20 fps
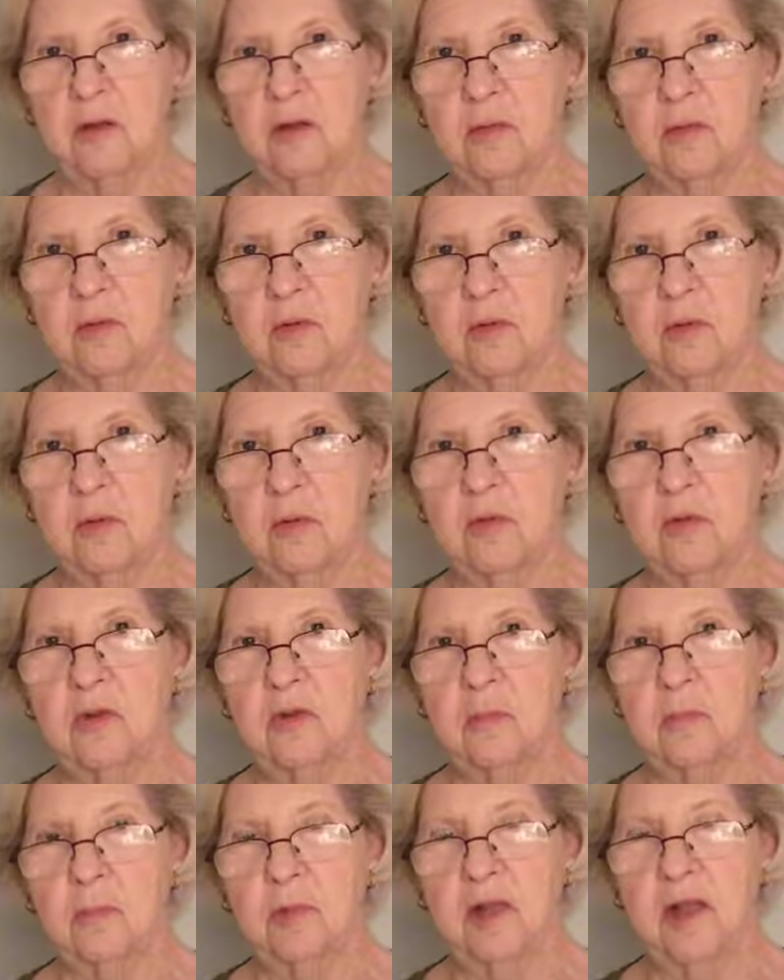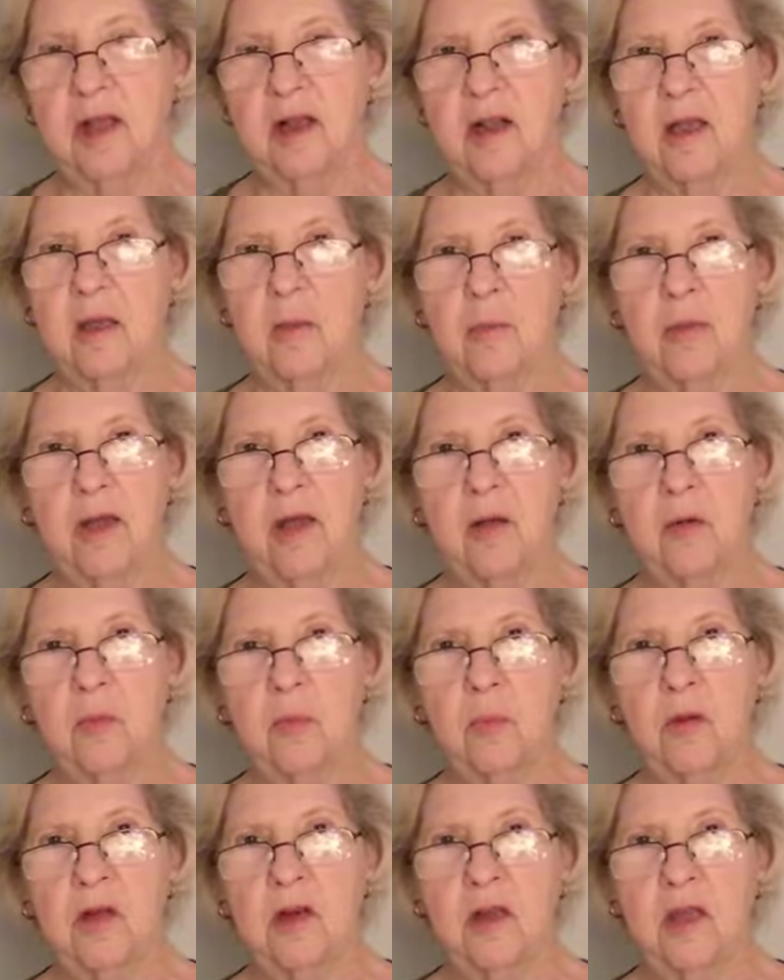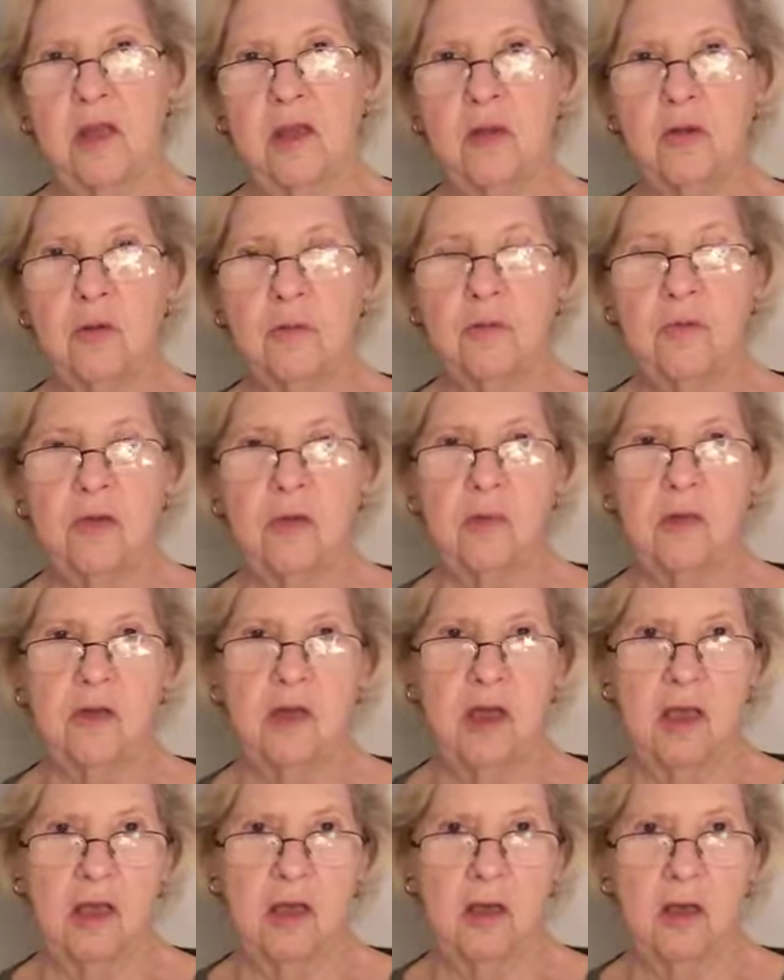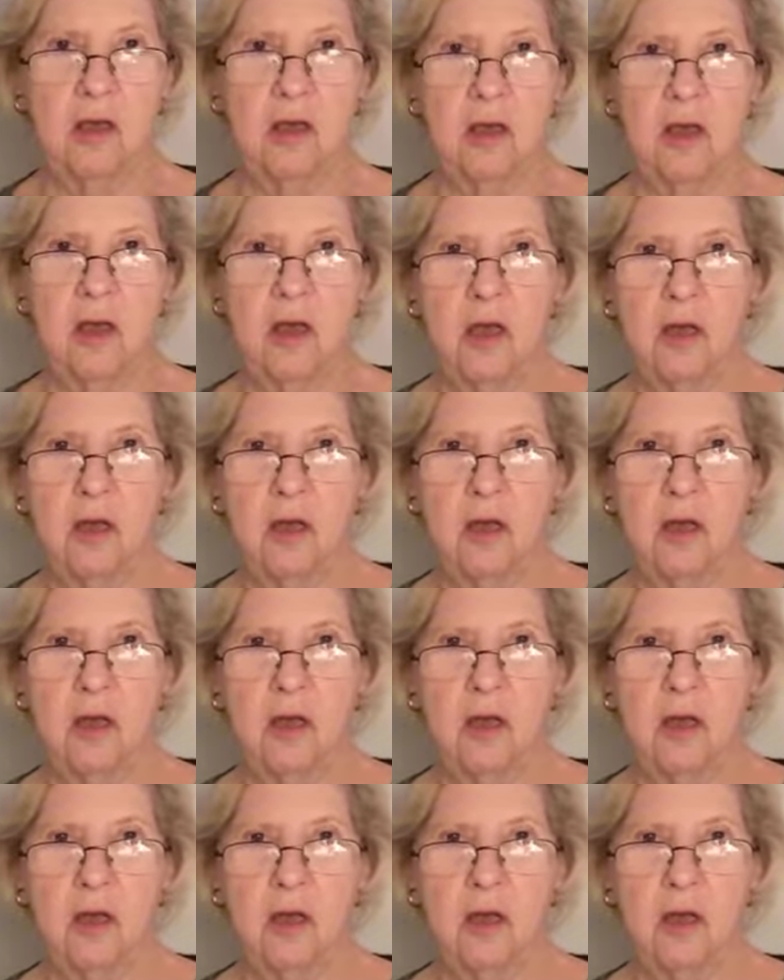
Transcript: to do some planning about when each of you take